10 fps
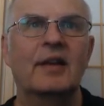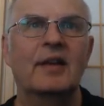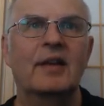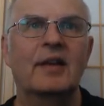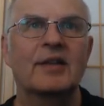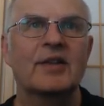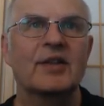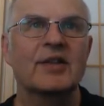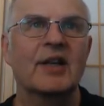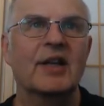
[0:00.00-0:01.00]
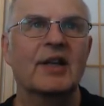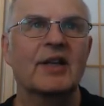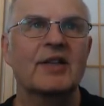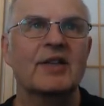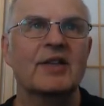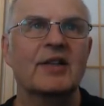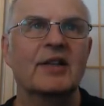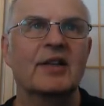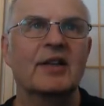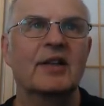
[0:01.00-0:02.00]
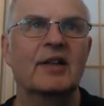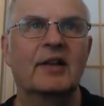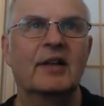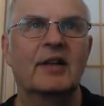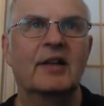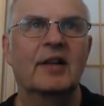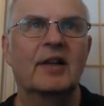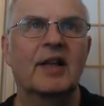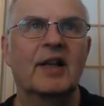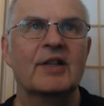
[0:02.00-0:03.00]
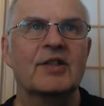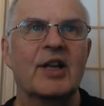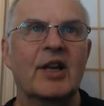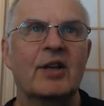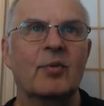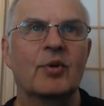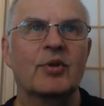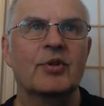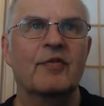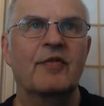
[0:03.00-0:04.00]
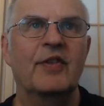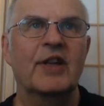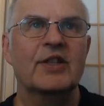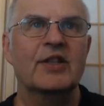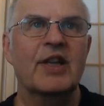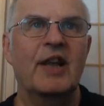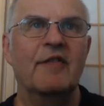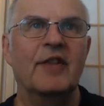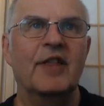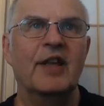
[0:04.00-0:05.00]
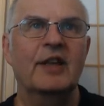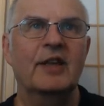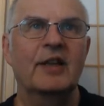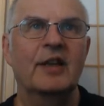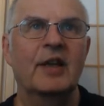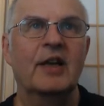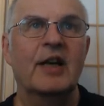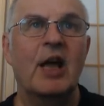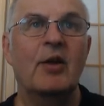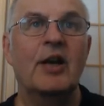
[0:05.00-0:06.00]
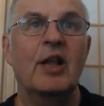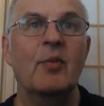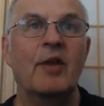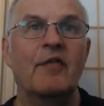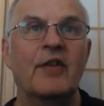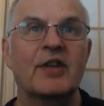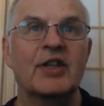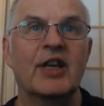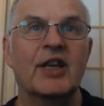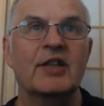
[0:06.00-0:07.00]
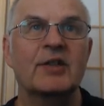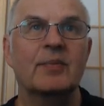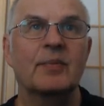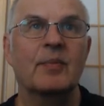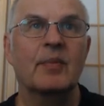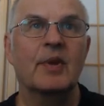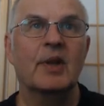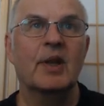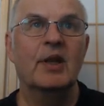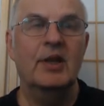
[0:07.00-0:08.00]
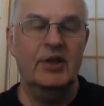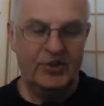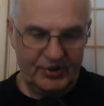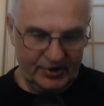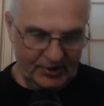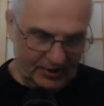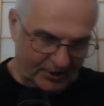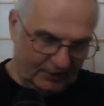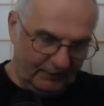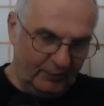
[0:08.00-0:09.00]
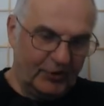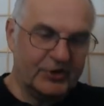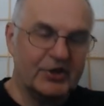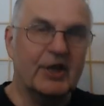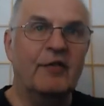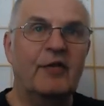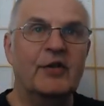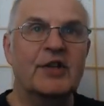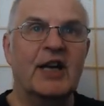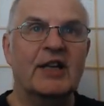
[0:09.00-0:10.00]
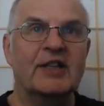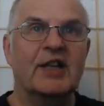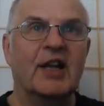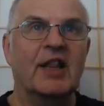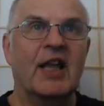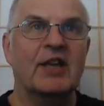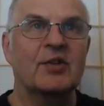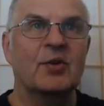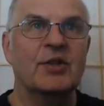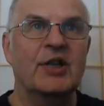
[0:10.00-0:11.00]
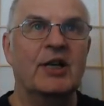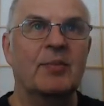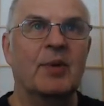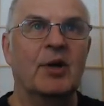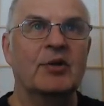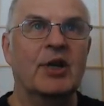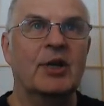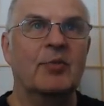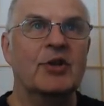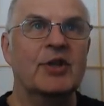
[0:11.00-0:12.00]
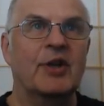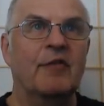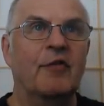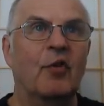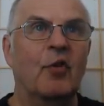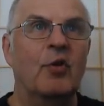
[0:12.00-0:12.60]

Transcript: Let's just select this. Let's say you want to fix everything. Now another way of fixing it is if you select it like that, so it's in edit mode, and you press F4,